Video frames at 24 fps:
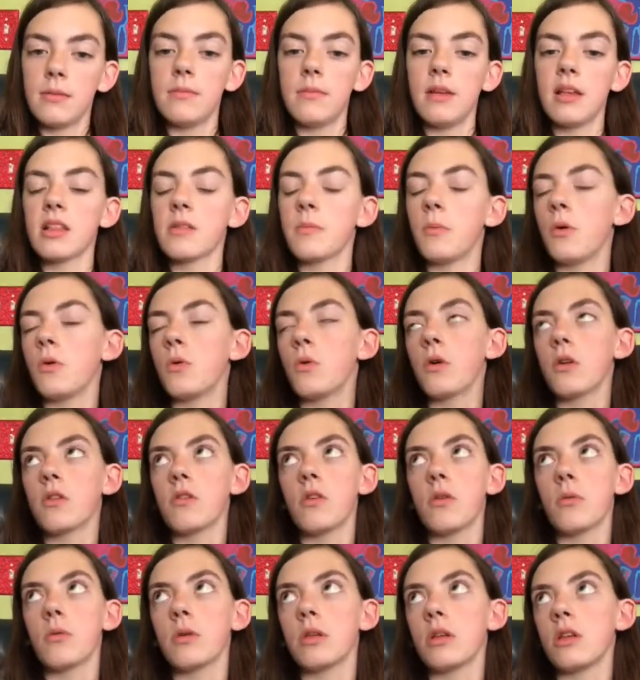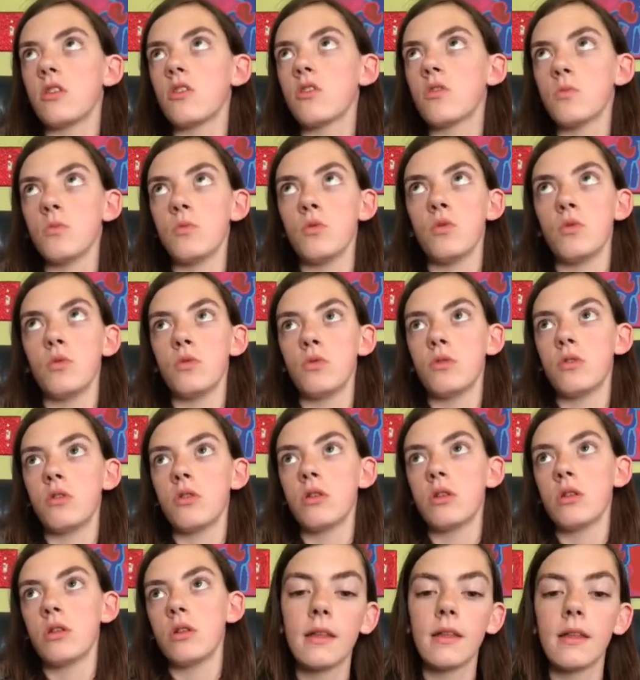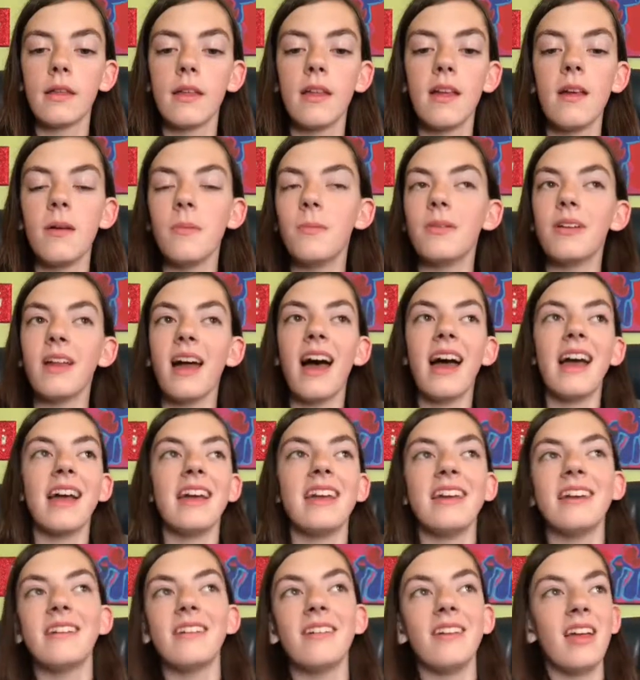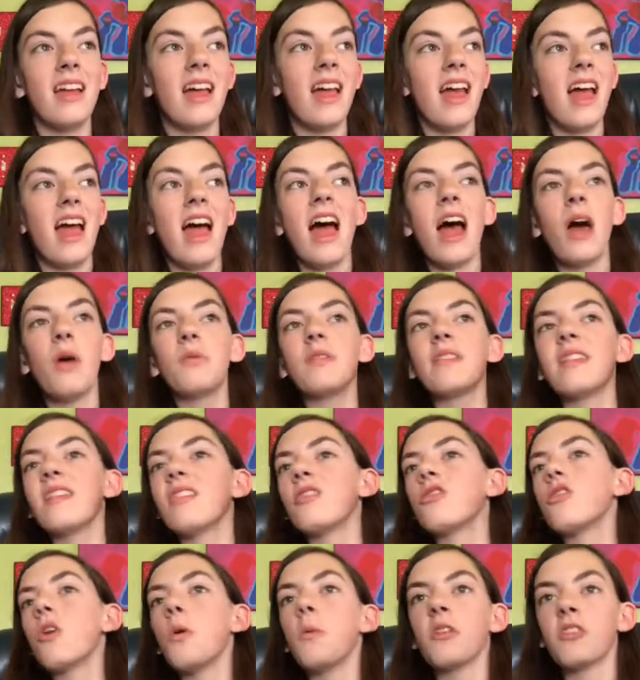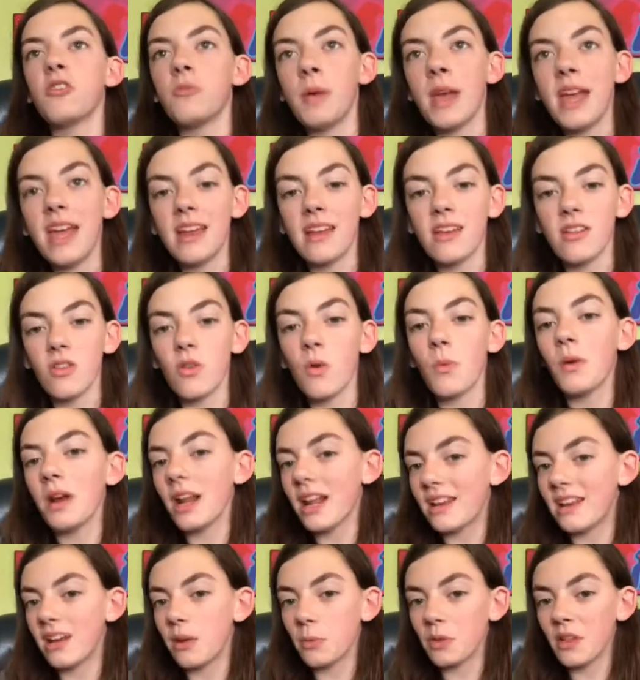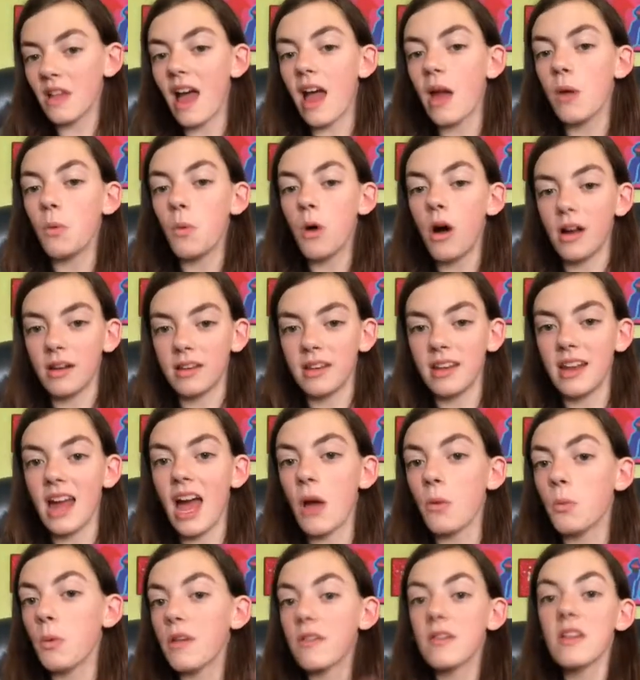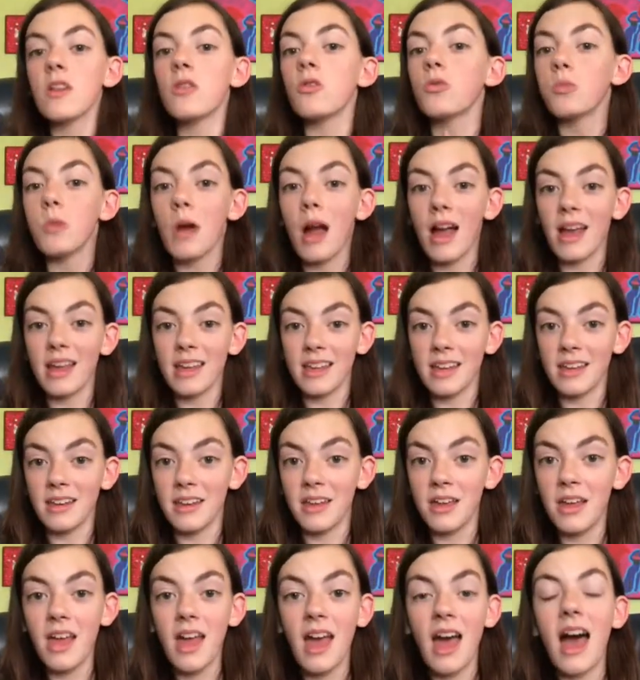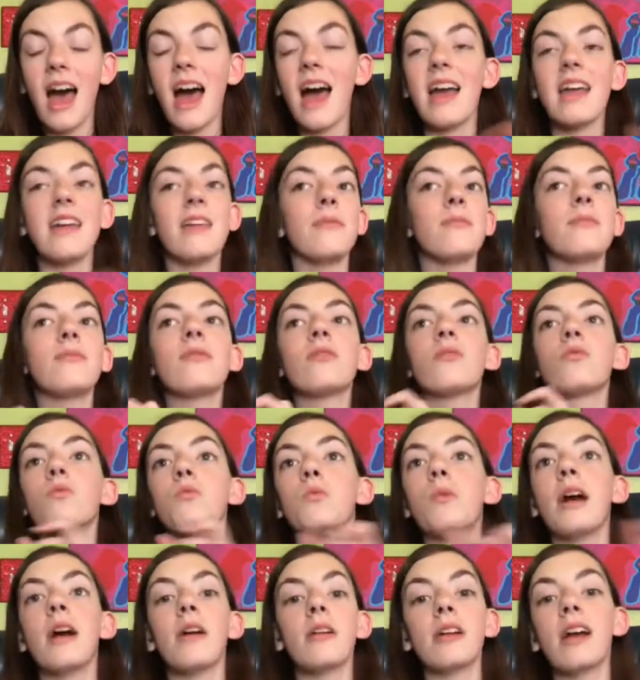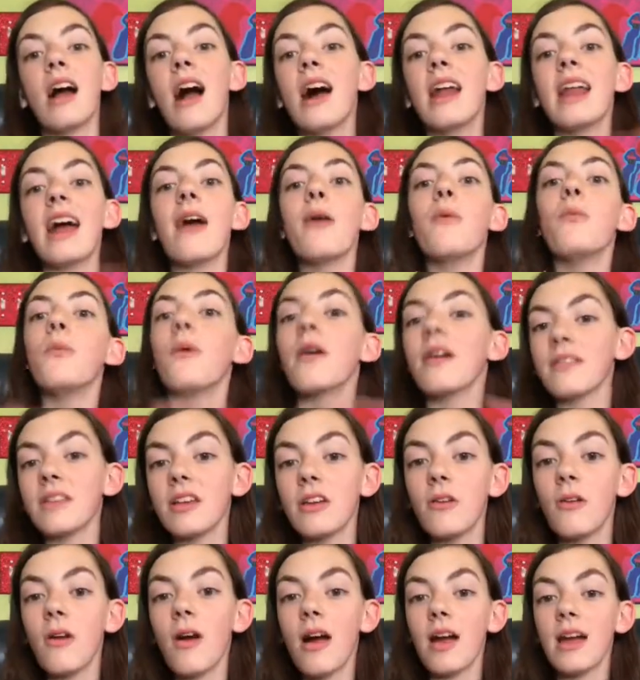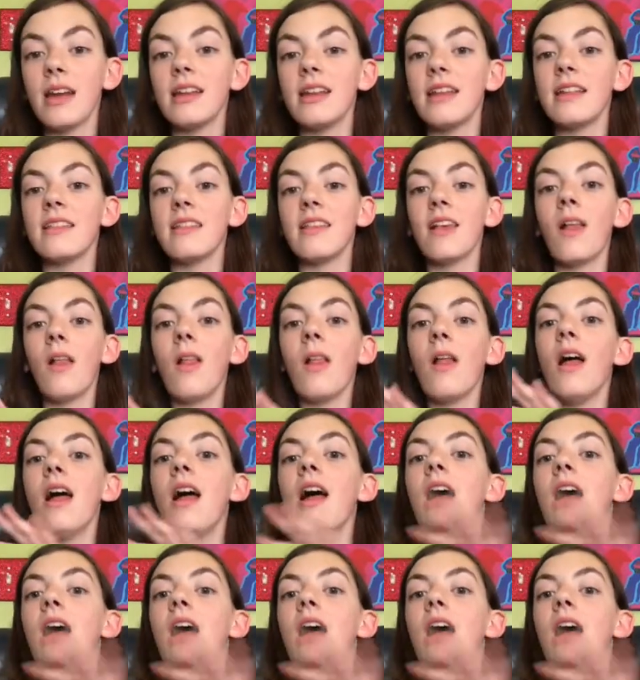Basketball courts aren't really smooth. But I was in so much pain. So what I did was I walked in. I wasn't crying. I swear to God, I wasn't crying until